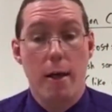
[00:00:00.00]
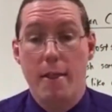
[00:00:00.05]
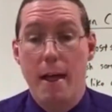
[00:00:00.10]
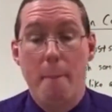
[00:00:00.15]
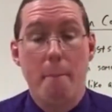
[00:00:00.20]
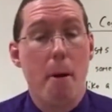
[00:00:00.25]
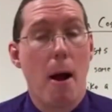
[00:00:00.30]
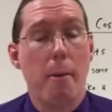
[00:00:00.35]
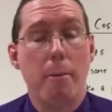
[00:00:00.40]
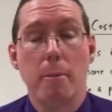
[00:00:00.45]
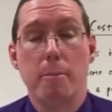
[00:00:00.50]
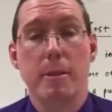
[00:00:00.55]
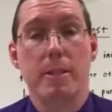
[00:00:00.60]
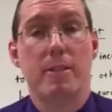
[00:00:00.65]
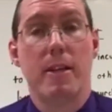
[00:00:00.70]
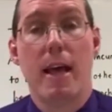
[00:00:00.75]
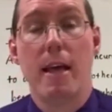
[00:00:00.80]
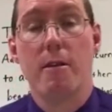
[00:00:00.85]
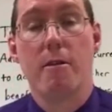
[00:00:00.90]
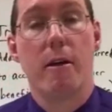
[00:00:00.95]
That probably
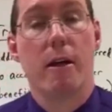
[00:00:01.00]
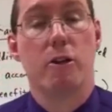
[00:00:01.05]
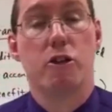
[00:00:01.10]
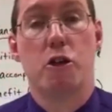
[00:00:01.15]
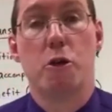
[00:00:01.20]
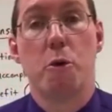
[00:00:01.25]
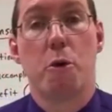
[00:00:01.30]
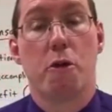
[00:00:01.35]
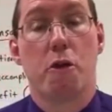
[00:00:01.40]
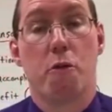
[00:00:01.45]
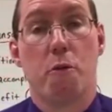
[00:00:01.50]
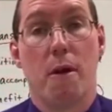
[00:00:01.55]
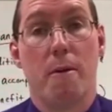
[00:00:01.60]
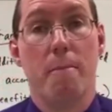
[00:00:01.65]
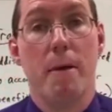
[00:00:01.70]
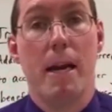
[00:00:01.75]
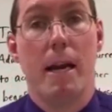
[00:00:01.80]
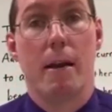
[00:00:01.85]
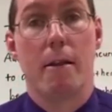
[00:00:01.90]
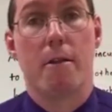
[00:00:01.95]
takes like 2 or 3
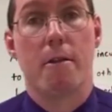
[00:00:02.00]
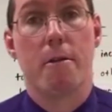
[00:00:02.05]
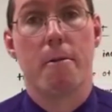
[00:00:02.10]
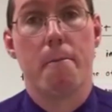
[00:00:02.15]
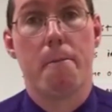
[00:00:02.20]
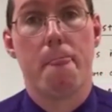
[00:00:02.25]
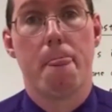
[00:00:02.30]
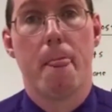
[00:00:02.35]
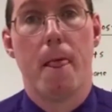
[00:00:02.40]
minutes.